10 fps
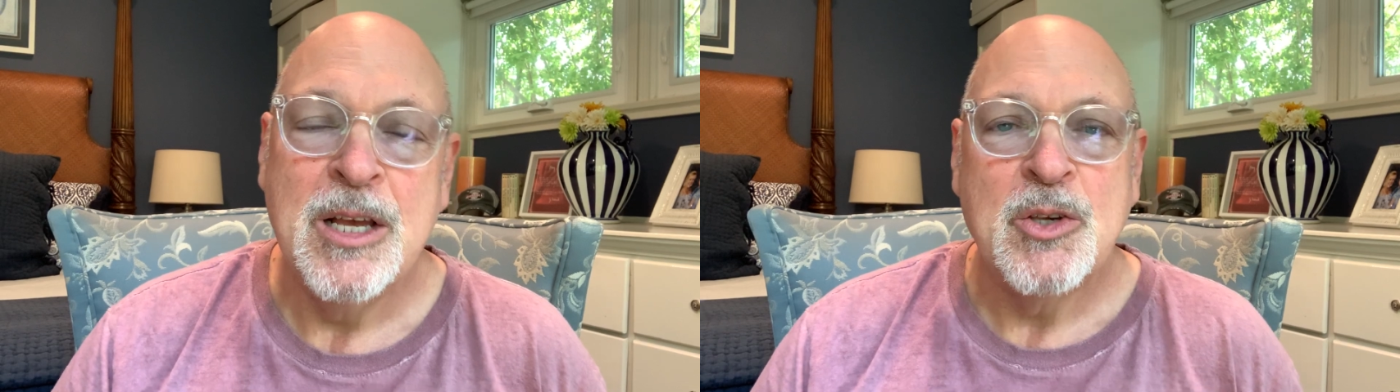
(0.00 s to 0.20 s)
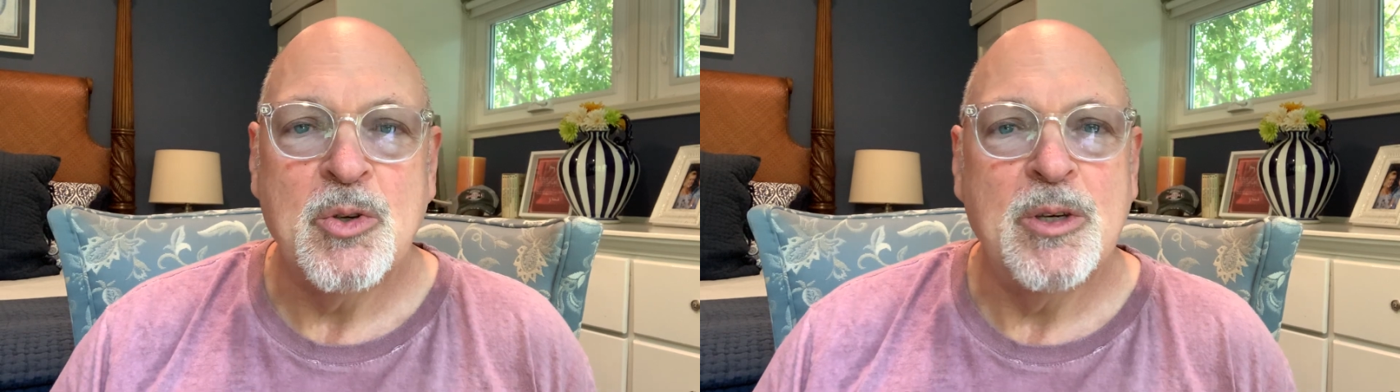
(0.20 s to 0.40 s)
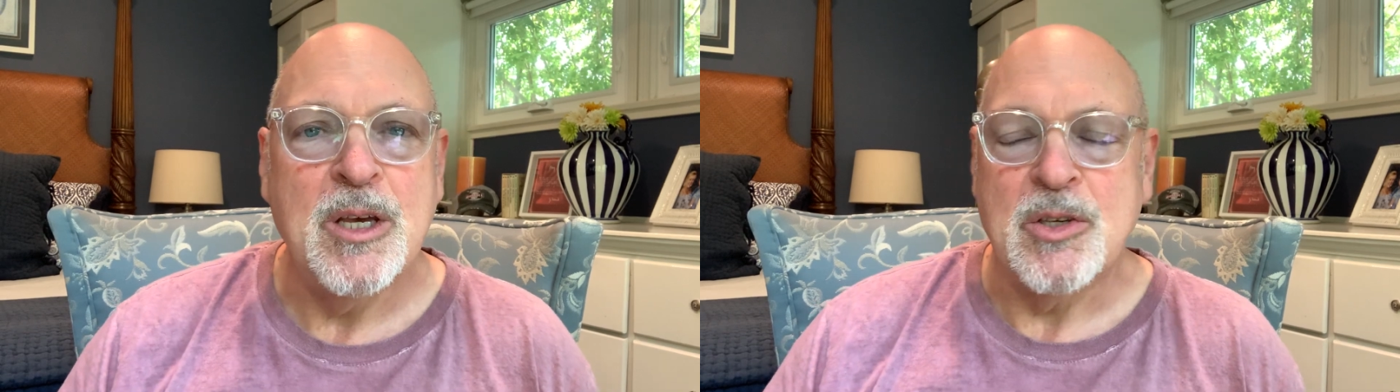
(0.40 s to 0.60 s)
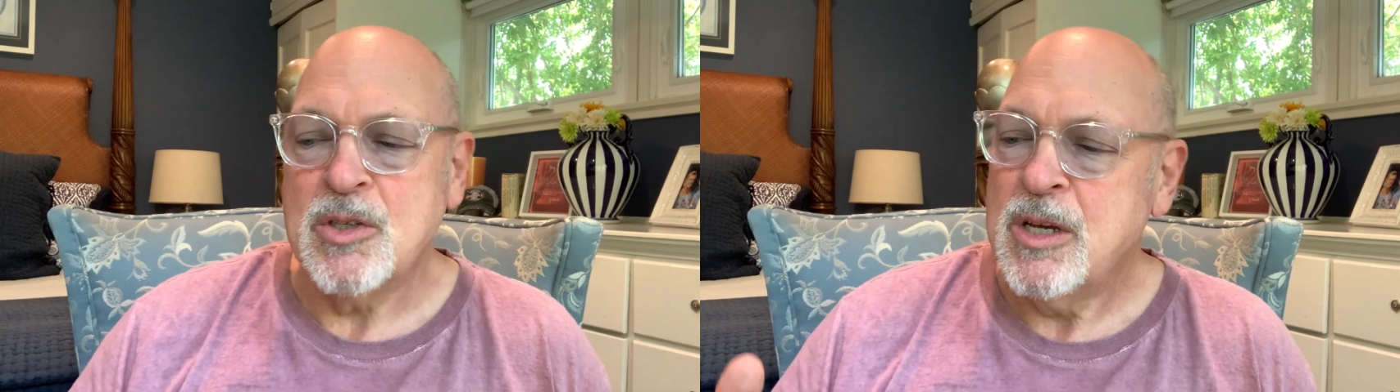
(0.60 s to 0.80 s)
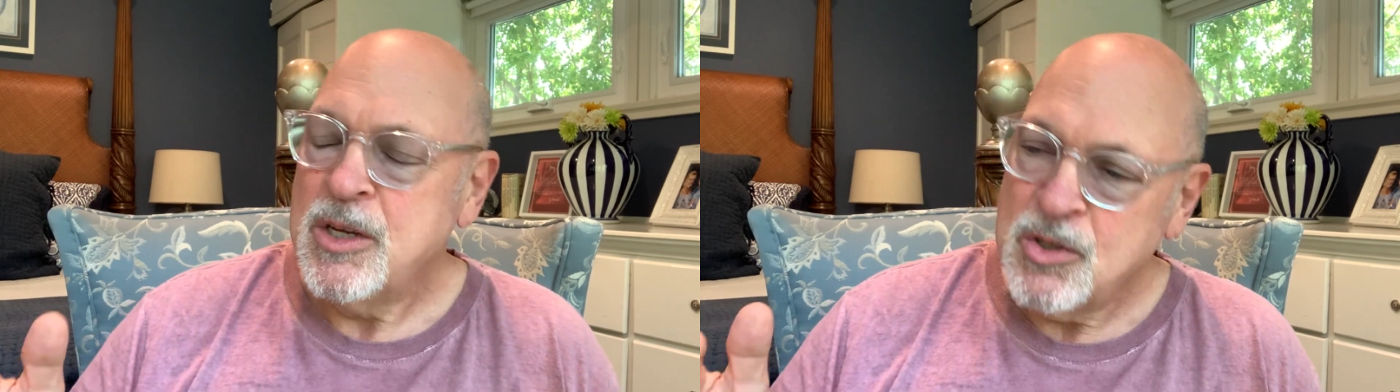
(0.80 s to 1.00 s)
So,
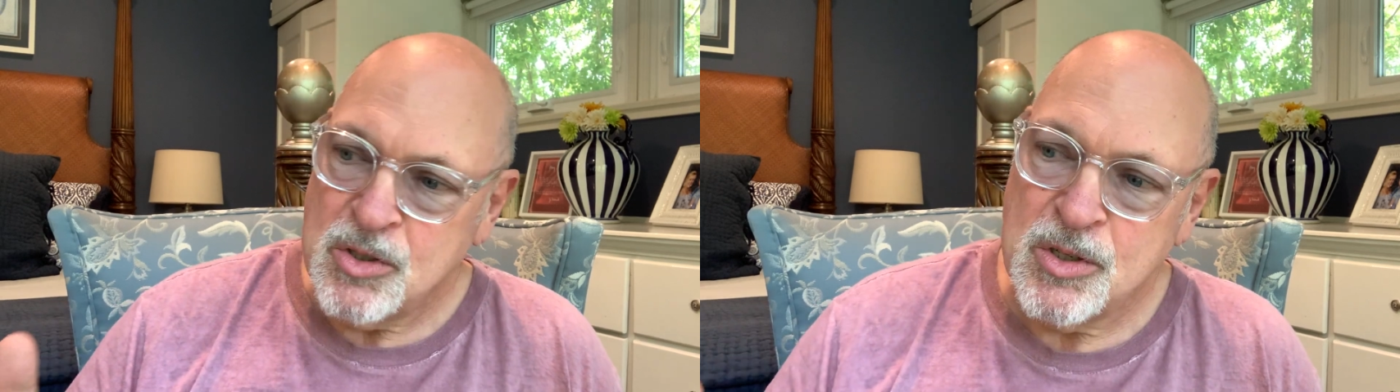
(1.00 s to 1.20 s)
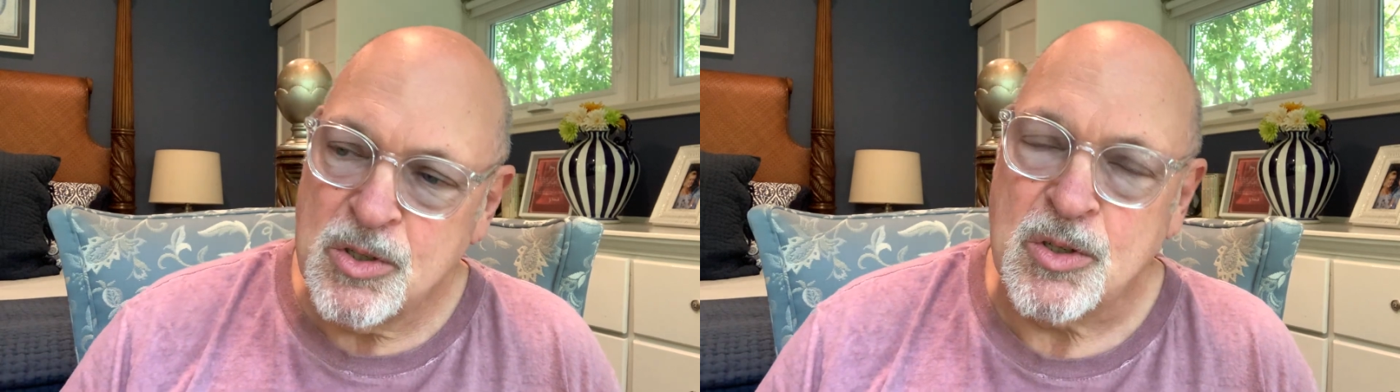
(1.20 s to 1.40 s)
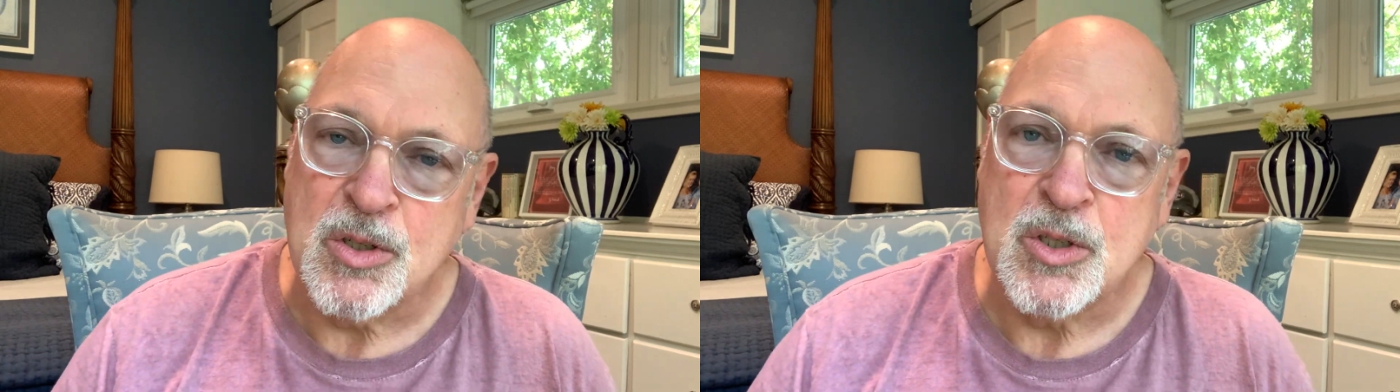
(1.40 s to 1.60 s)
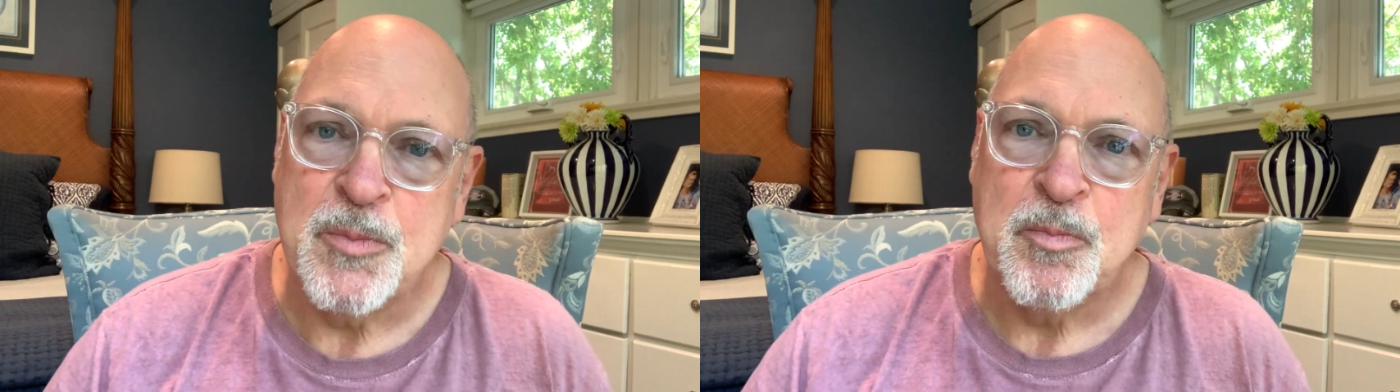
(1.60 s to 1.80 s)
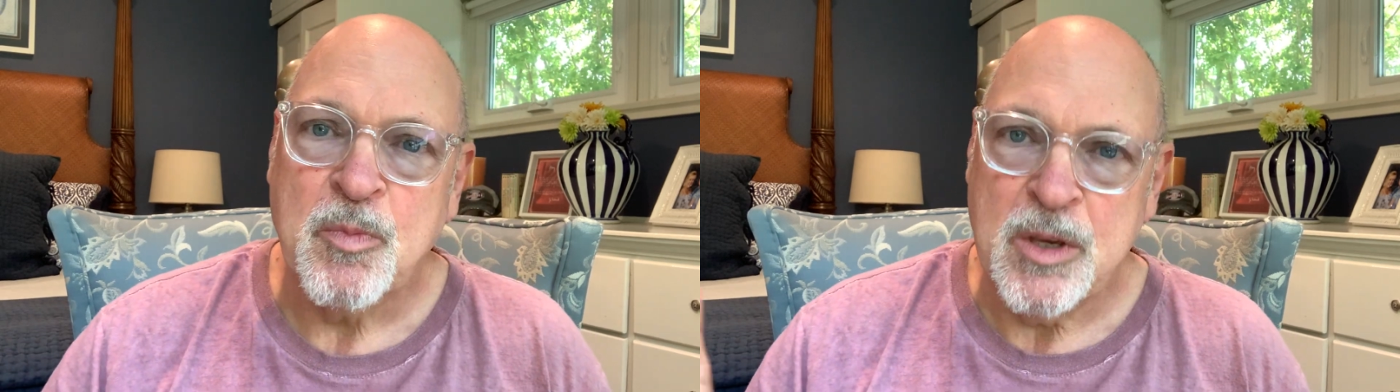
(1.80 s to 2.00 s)
yes, Jesus
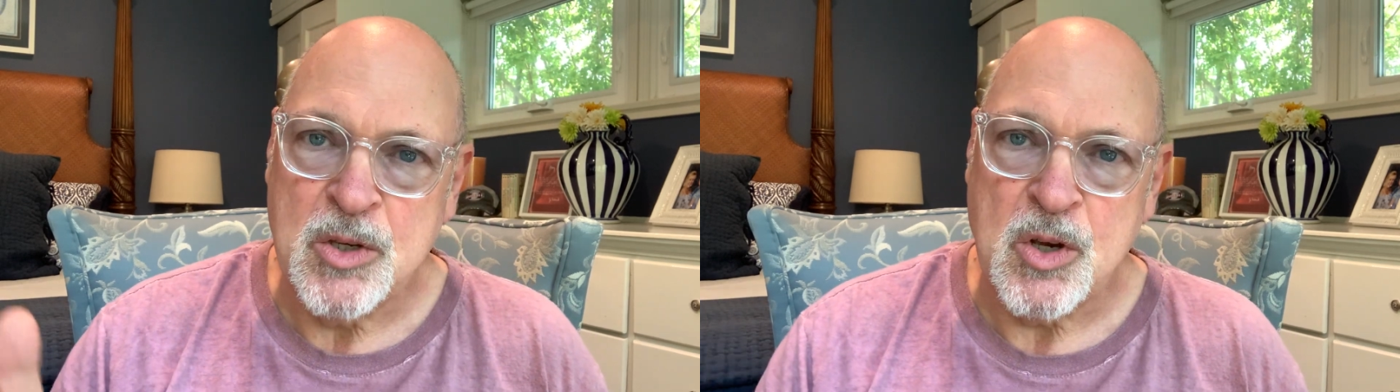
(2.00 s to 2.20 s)
is